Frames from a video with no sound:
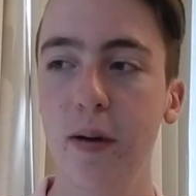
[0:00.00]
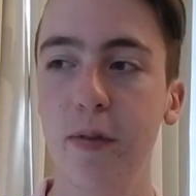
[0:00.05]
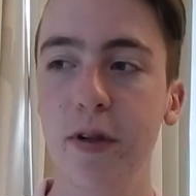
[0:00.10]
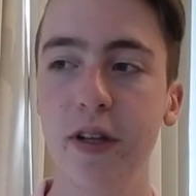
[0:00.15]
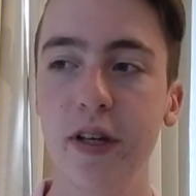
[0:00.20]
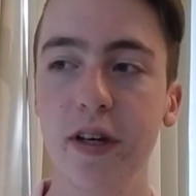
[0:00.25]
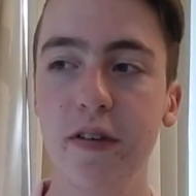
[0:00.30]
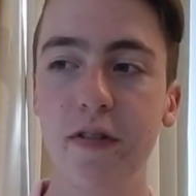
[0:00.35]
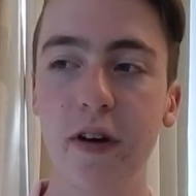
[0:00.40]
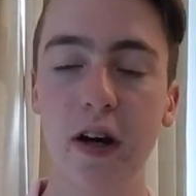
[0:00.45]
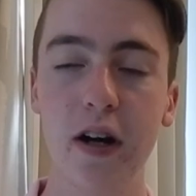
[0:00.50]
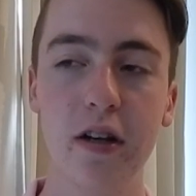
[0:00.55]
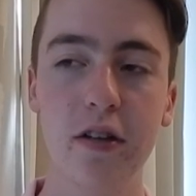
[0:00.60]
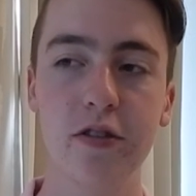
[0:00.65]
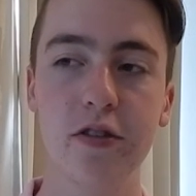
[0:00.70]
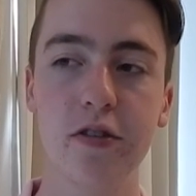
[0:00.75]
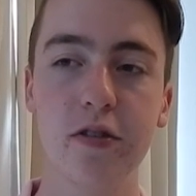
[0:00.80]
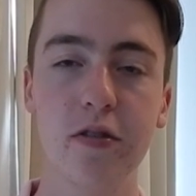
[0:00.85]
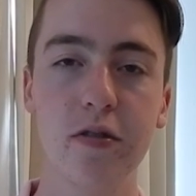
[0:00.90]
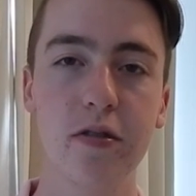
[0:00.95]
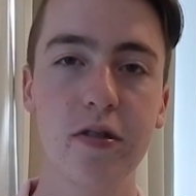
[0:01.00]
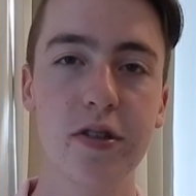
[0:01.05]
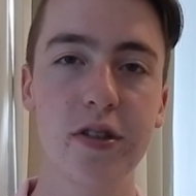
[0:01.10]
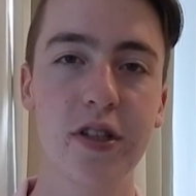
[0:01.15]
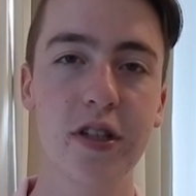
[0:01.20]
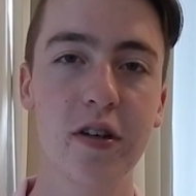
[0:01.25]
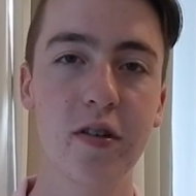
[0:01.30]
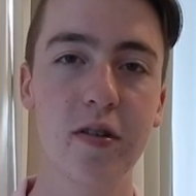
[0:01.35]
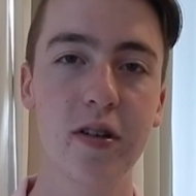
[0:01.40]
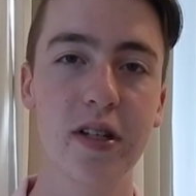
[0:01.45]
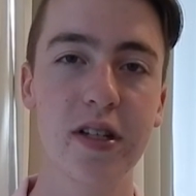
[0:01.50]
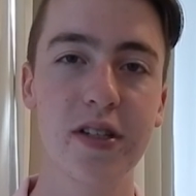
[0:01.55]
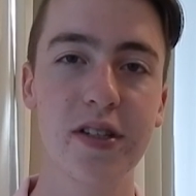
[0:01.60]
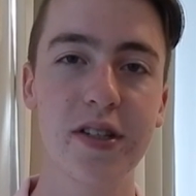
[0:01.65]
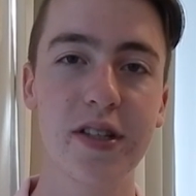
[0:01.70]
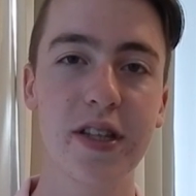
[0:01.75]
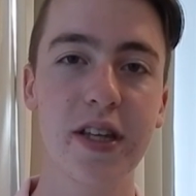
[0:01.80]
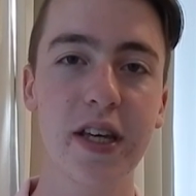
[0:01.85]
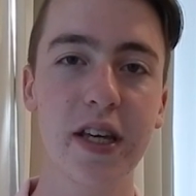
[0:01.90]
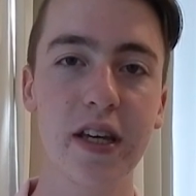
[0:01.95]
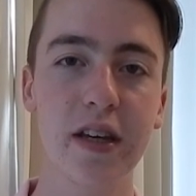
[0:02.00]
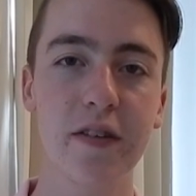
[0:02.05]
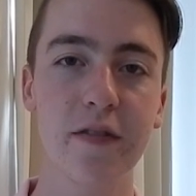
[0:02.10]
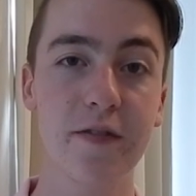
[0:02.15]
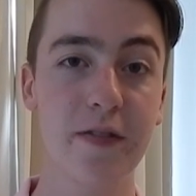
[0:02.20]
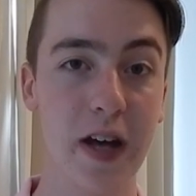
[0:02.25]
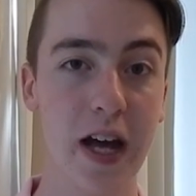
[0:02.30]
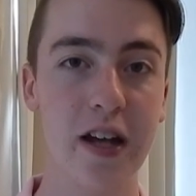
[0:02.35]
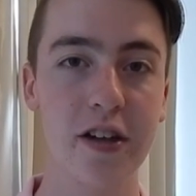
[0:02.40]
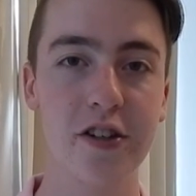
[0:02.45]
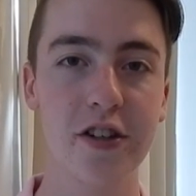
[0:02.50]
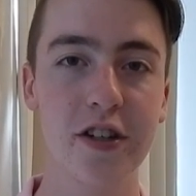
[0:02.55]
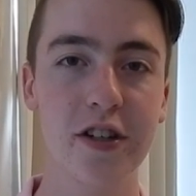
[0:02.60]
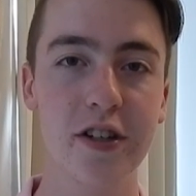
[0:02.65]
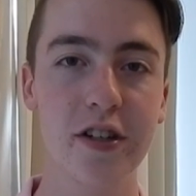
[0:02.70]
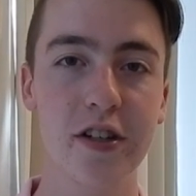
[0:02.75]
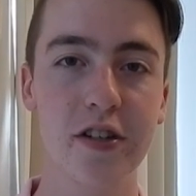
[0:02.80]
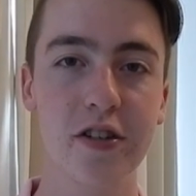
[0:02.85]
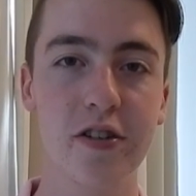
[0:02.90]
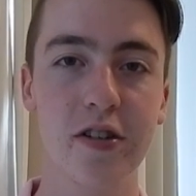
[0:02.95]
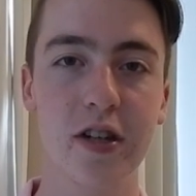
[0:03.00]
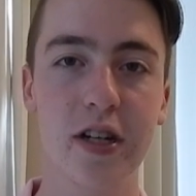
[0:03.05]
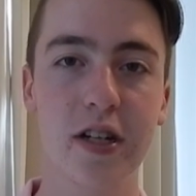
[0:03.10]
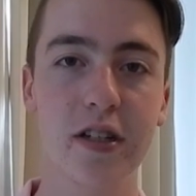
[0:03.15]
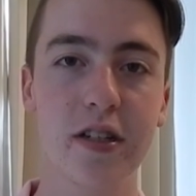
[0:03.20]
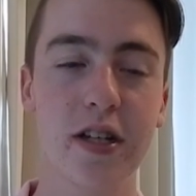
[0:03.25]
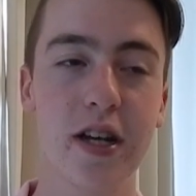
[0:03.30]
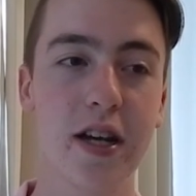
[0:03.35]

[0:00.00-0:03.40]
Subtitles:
I believe Harajuku is known as the fashion district,